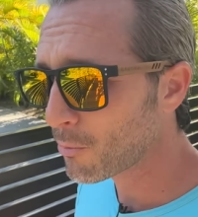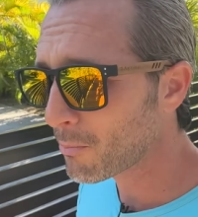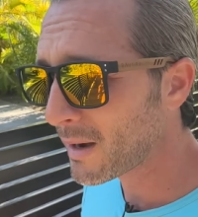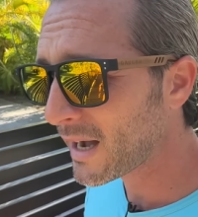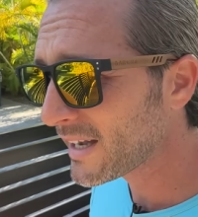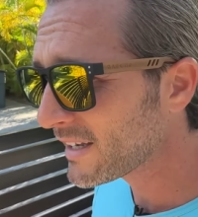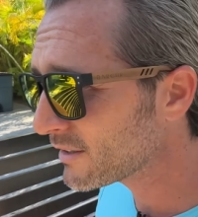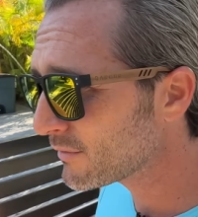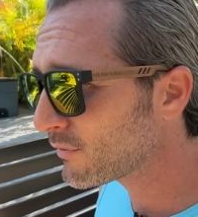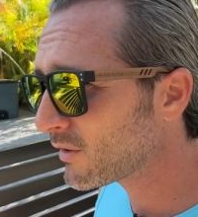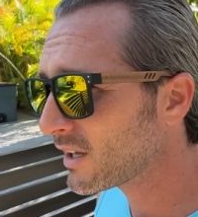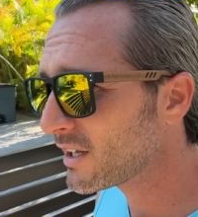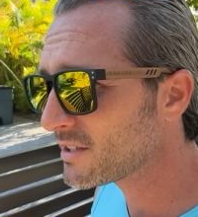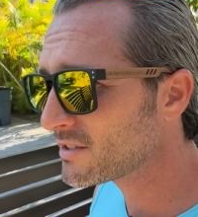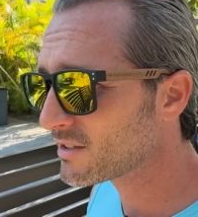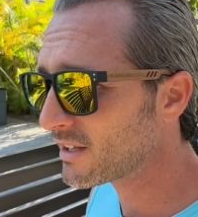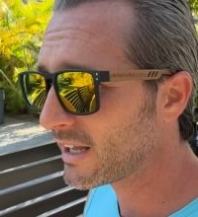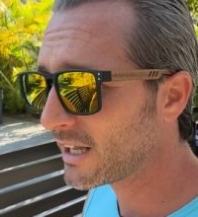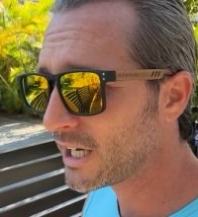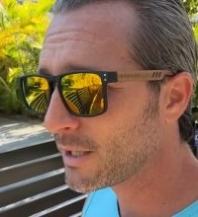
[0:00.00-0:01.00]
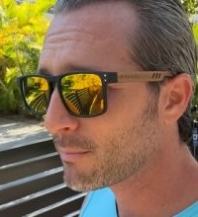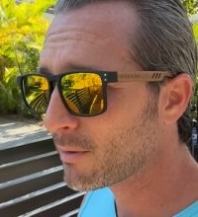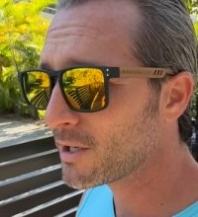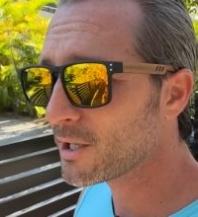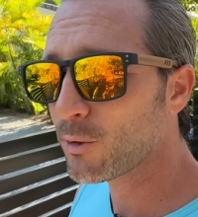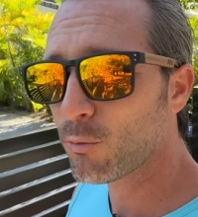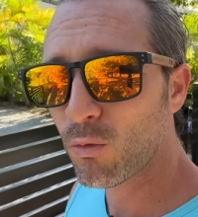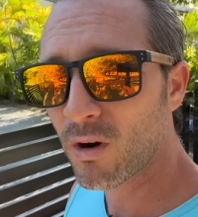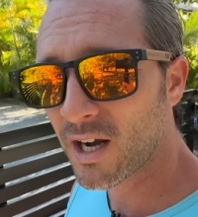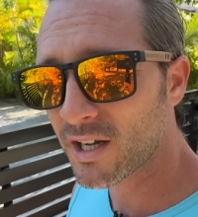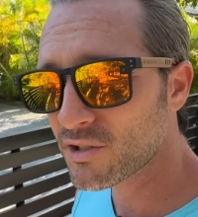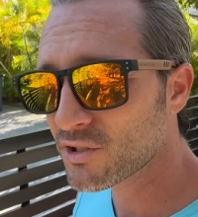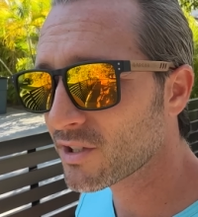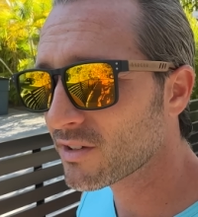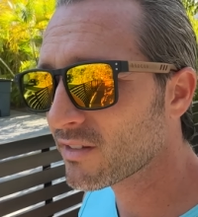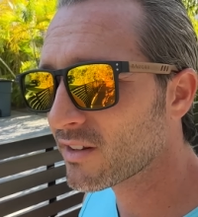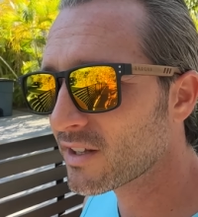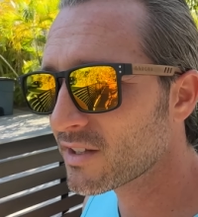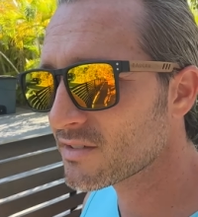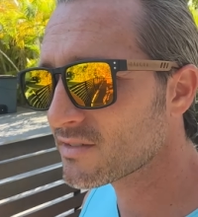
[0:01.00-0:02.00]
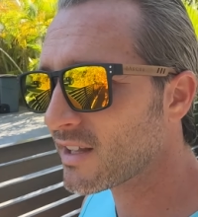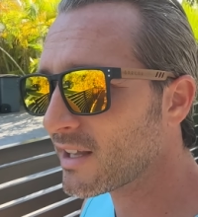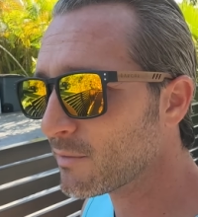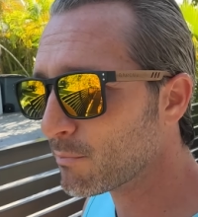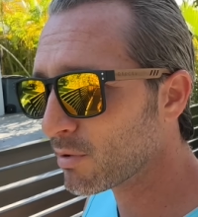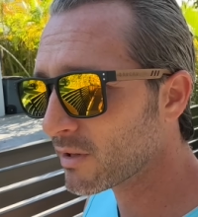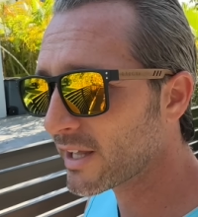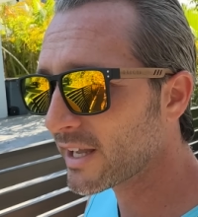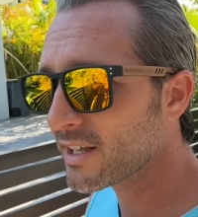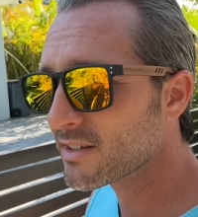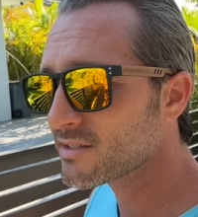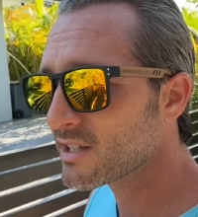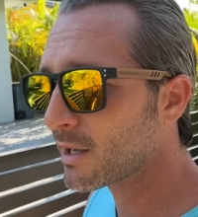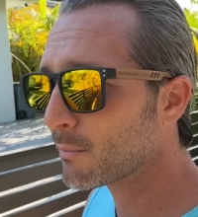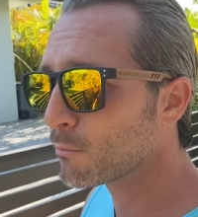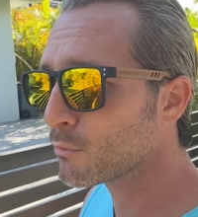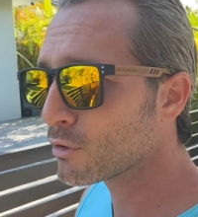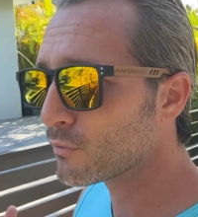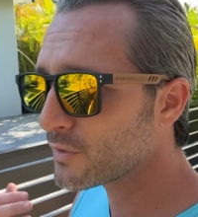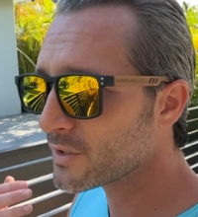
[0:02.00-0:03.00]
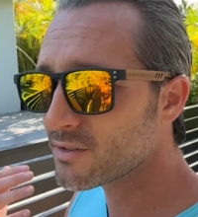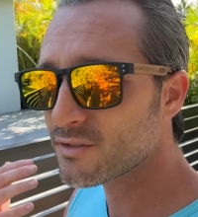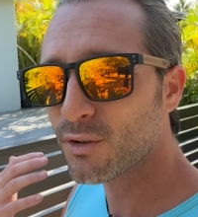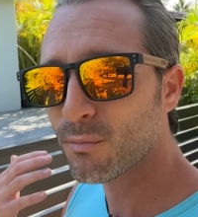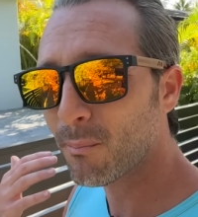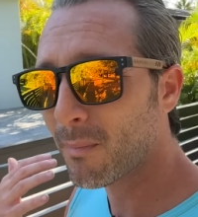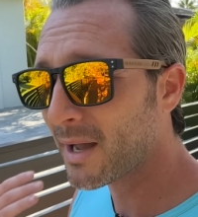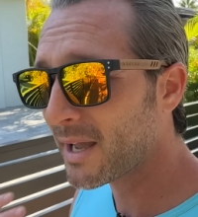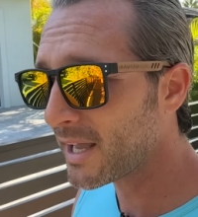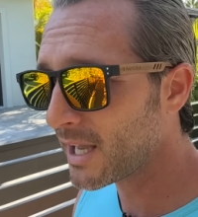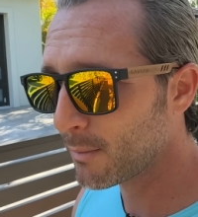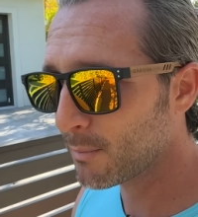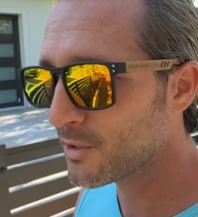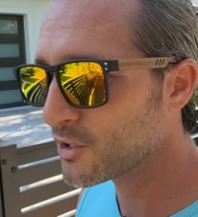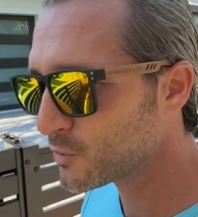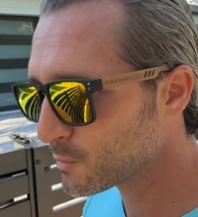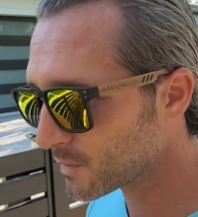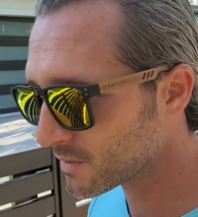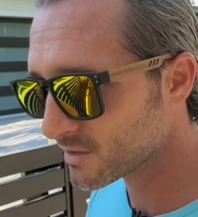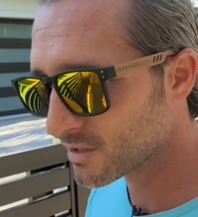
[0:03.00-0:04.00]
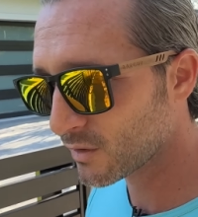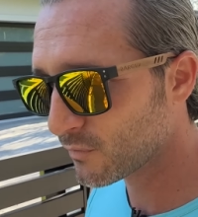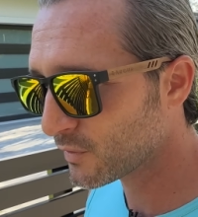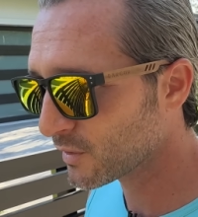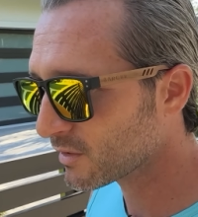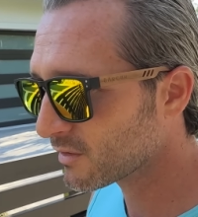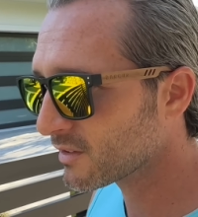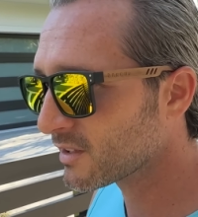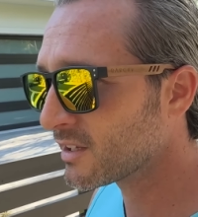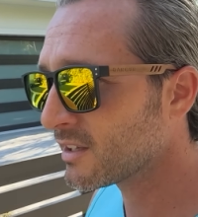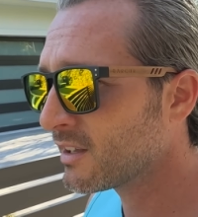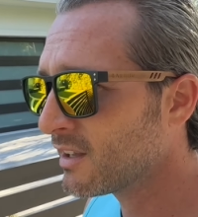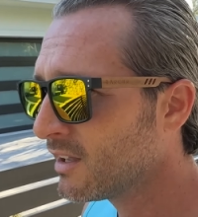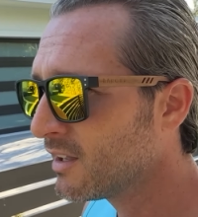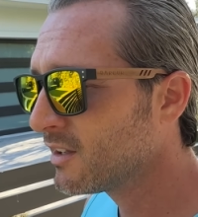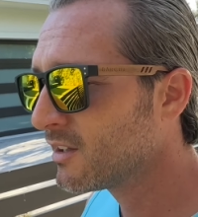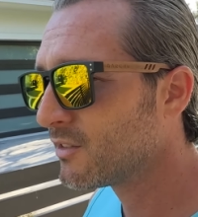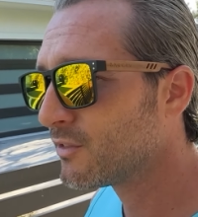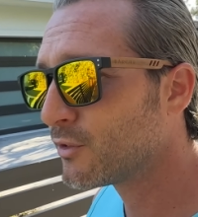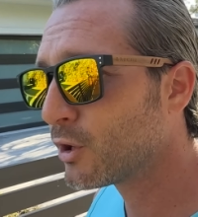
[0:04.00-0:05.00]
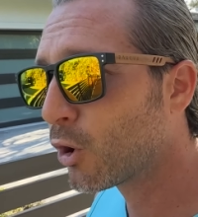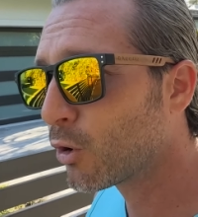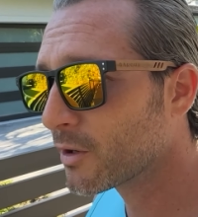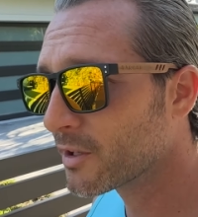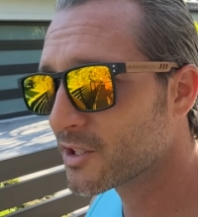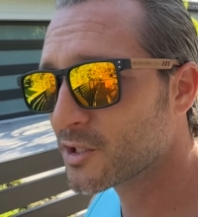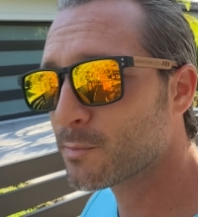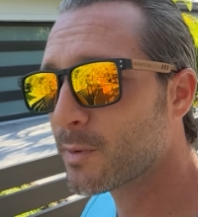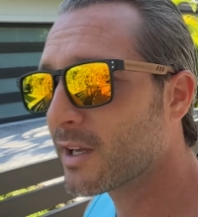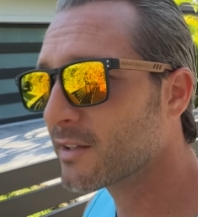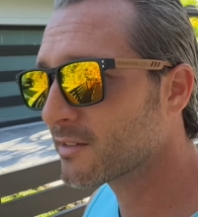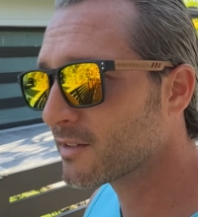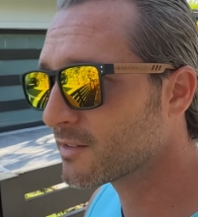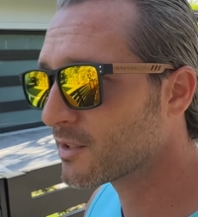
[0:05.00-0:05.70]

my advice to anybody watching this that plans on moving to Miami specifically, don't expect it